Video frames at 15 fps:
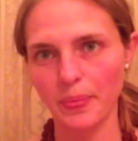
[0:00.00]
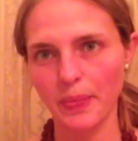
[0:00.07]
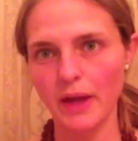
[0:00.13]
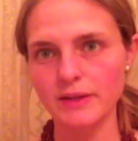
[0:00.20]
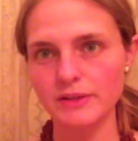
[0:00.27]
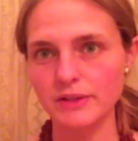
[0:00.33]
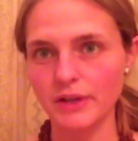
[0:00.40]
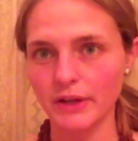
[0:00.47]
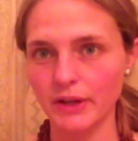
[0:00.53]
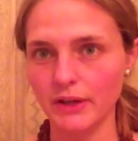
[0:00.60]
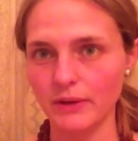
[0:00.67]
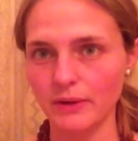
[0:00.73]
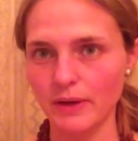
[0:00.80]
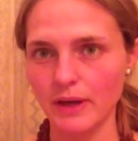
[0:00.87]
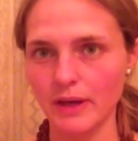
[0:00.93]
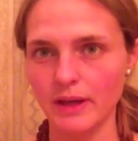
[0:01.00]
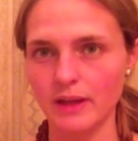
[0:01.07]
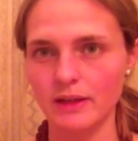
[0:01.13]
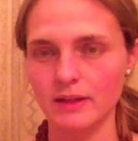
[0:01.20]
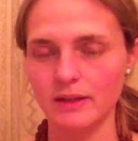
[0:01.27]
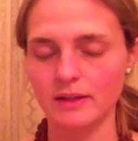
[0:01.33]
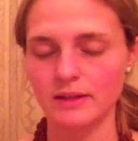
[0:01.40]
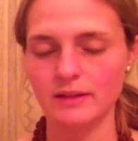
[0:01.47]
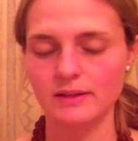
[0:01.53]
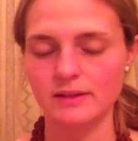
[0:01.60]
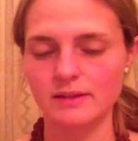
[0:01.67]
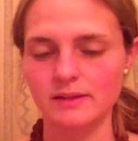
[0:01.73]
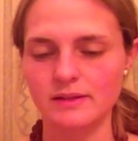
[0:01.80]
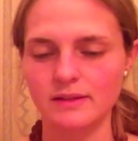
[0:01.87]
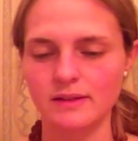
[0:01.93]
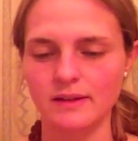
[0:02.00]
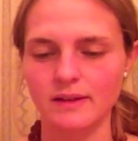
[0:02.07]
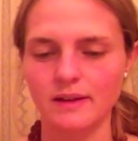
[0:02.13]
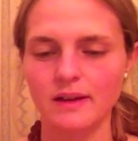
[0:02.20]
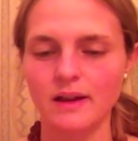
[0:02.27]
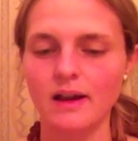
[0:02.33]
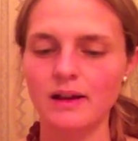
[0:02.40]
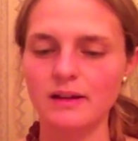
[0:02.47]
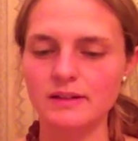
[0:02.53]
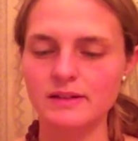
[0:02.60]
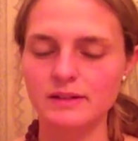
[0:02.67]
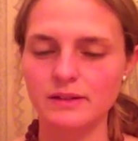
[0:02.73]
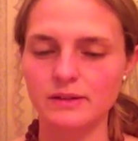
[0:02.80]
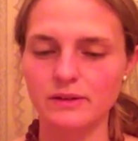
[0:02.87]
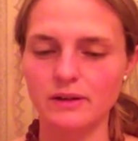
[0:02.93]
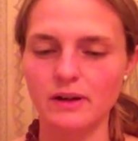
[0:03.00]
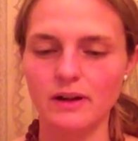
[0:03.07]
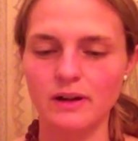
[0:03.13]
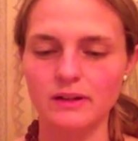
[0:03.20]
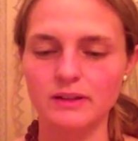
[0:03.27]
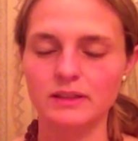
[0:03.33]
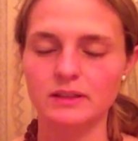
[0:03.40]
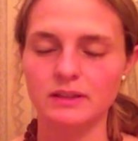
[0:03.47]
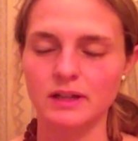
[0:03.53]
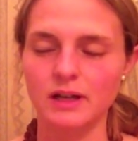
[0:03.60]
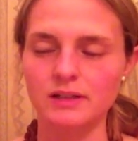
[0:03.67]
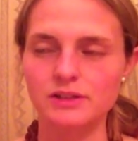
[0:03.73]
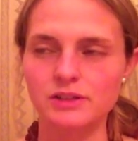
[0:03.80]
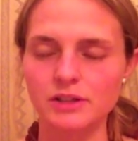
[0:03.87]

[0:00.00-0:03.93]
Ashtanga Yoga is also called Raj